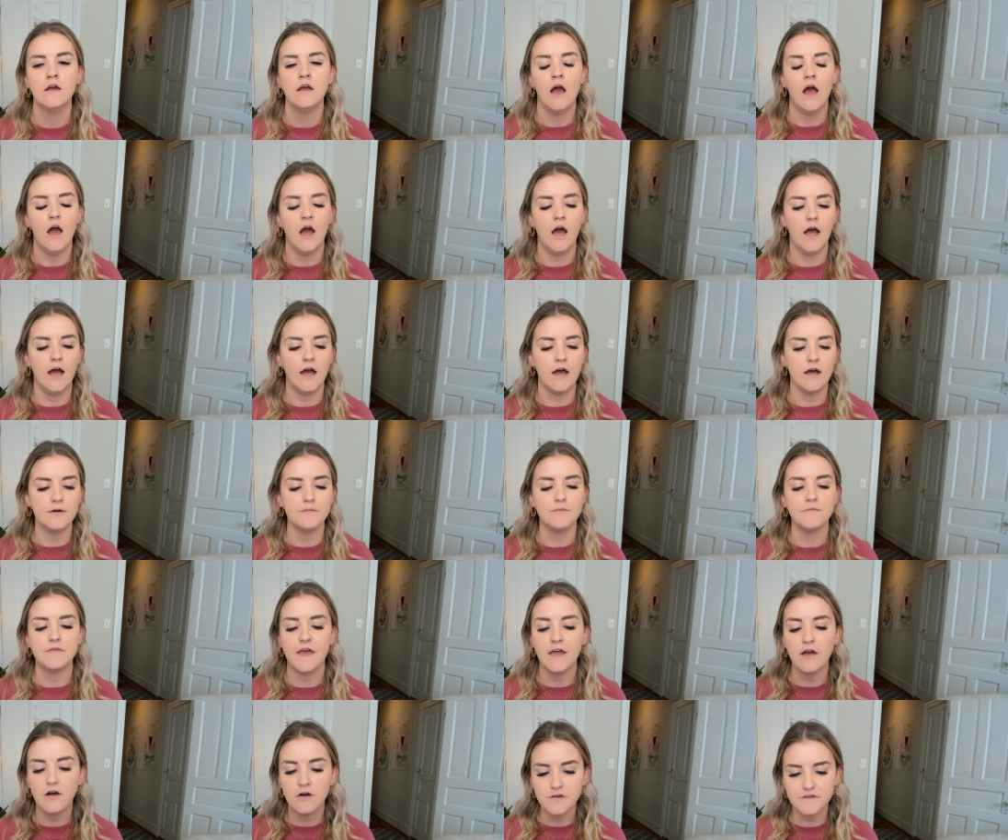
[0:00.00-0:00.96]
Um,
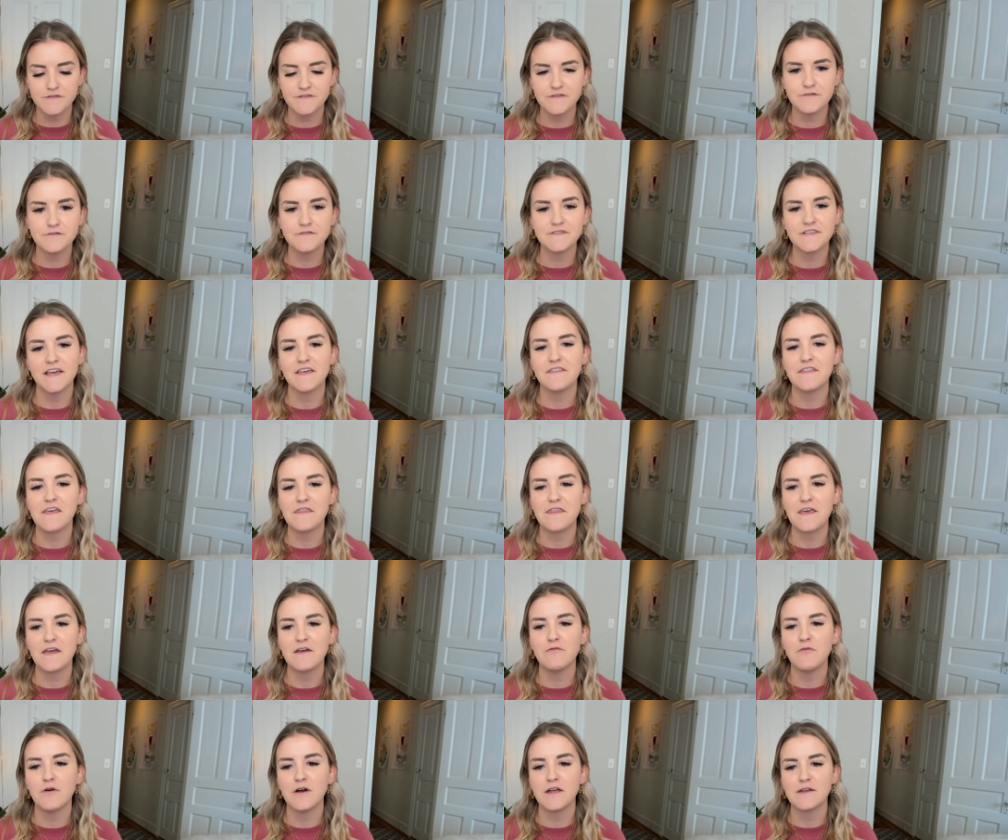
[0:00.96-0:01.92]
they also said that they
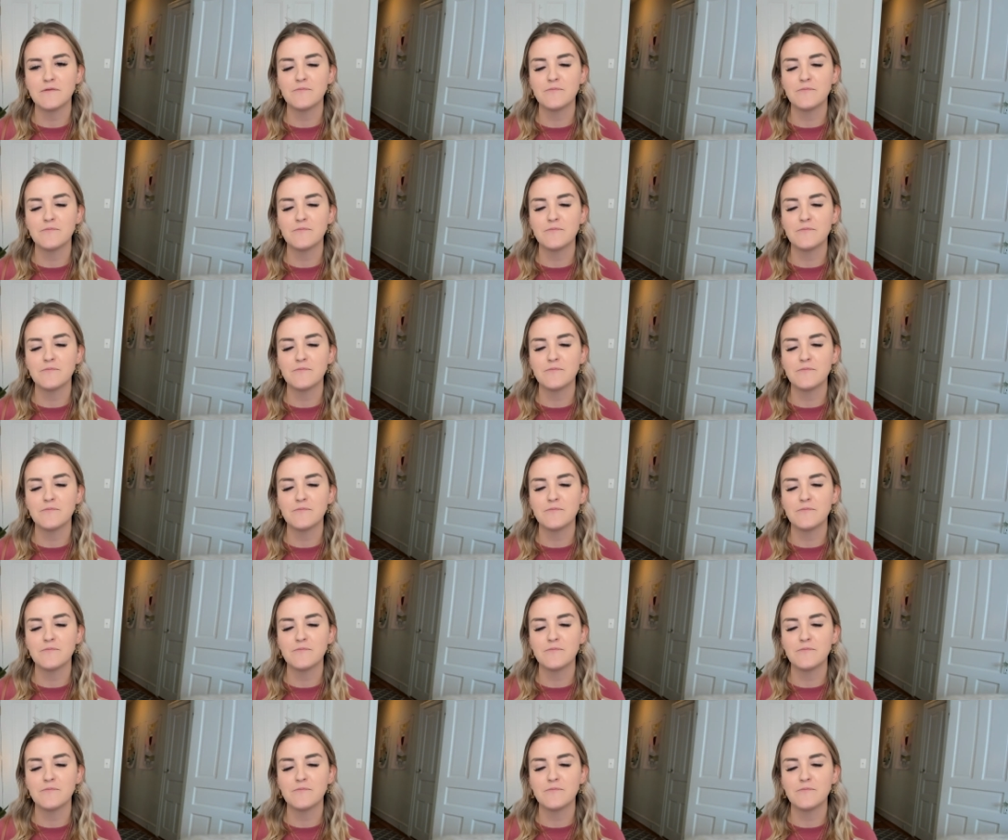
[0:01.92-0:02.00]
want to